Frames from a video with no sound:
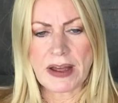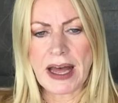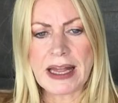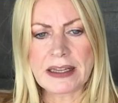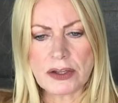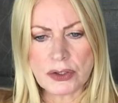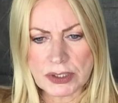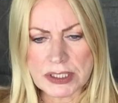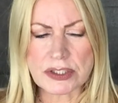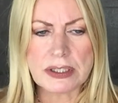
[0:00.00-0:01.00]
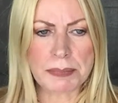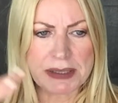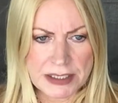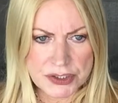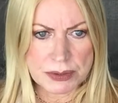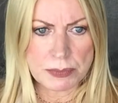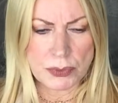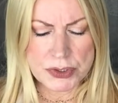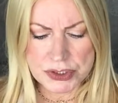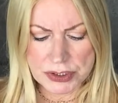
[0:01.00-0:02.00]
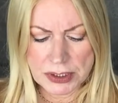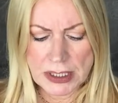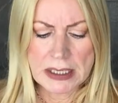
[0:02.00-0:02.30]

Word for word: and you need to replenish the moisture,